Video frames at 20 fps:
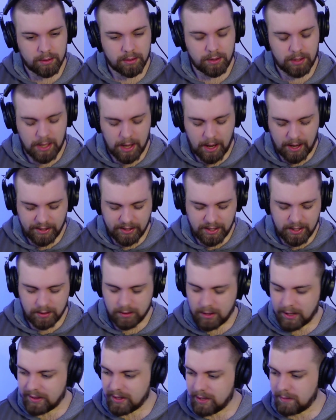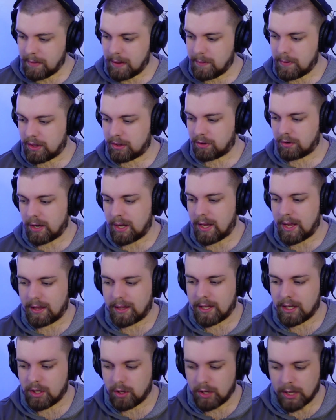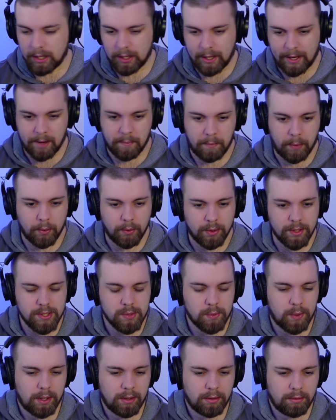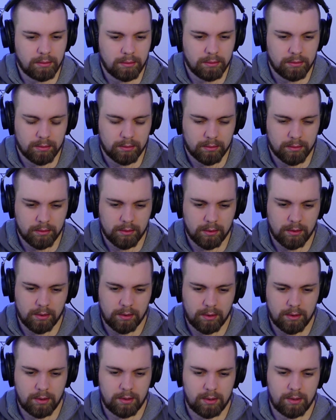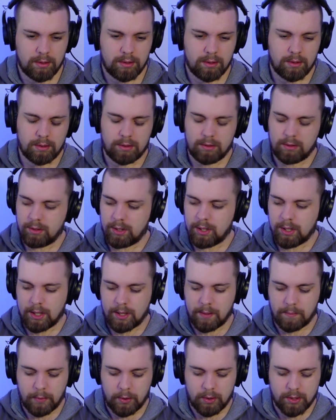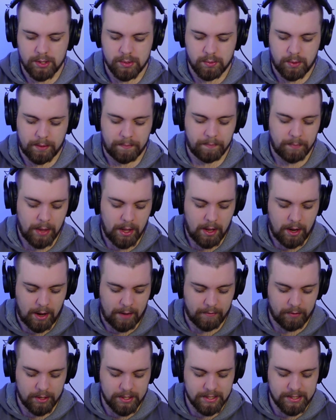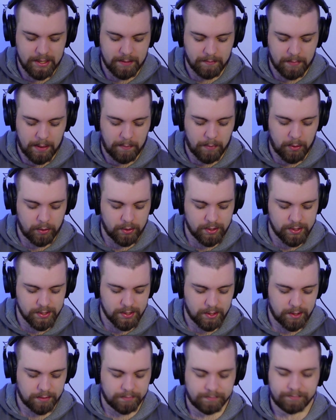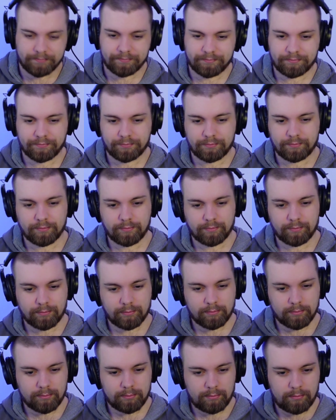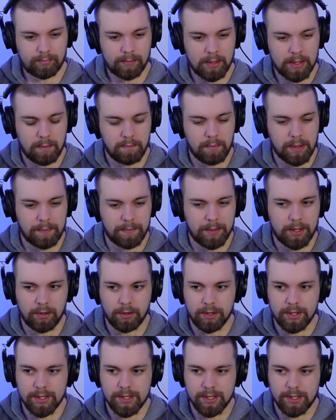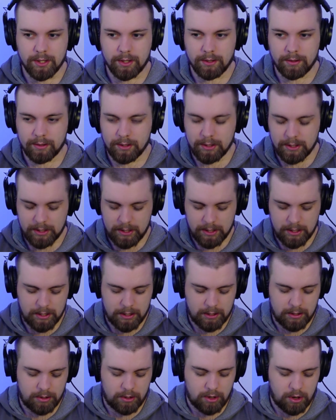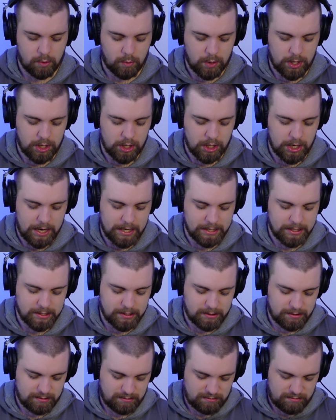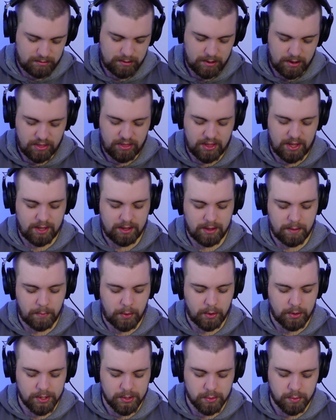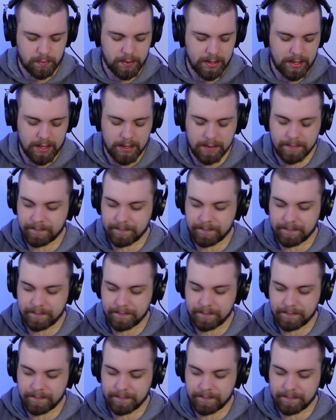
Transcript: Yeah, I think I think maybe three, and then you get like a bonus one like a bonus one. I've already seen my bonus though. But I'm curious to know what you guys think the bonus will be.